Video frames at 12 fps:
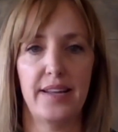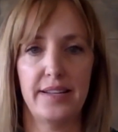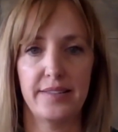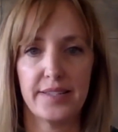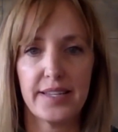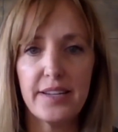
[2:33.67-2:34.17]

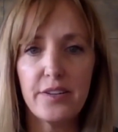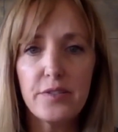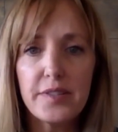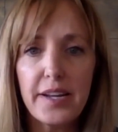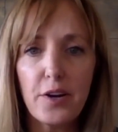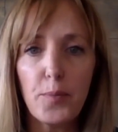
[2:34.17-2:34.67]
skilled
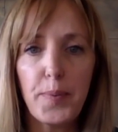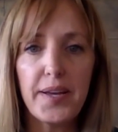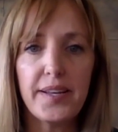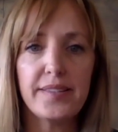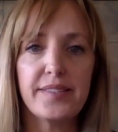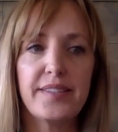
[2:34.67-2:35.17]

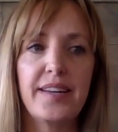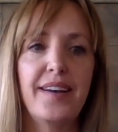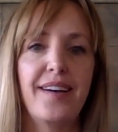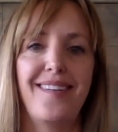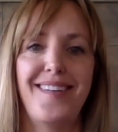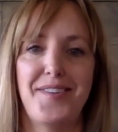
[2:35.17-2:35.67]
therapists
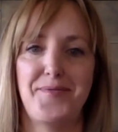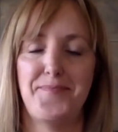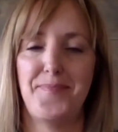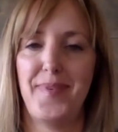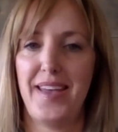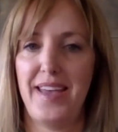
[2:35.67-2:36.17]

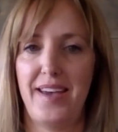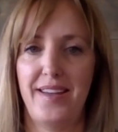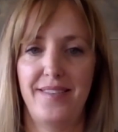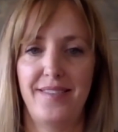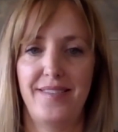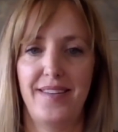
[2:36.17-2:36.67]

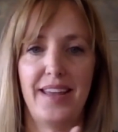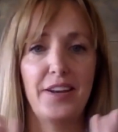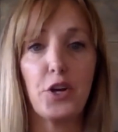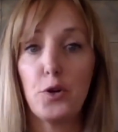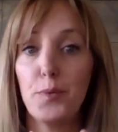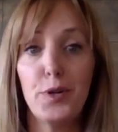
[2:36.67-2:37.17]
and a
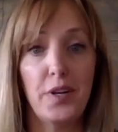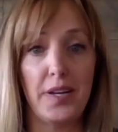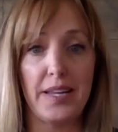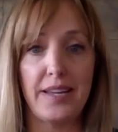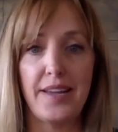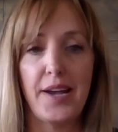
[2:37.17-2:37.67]

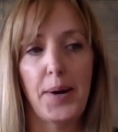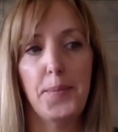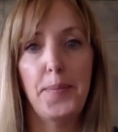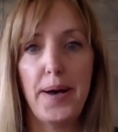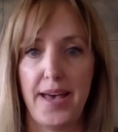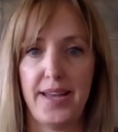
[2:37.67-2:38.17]
community,
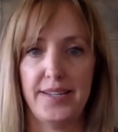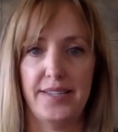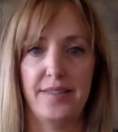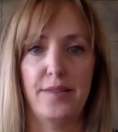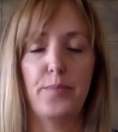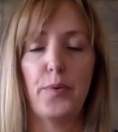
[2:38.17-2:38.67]
but
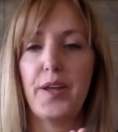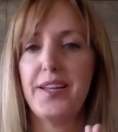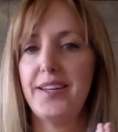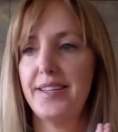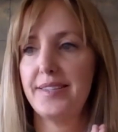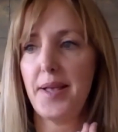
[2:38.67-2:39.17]
the brain
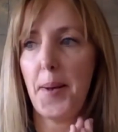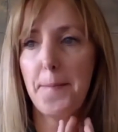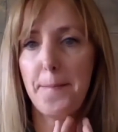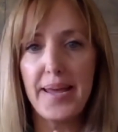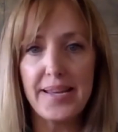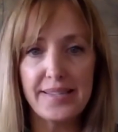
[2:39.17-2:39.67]
is
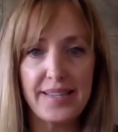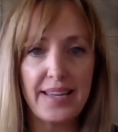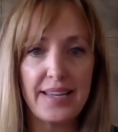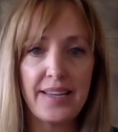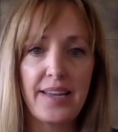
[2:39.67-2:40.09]
amazing,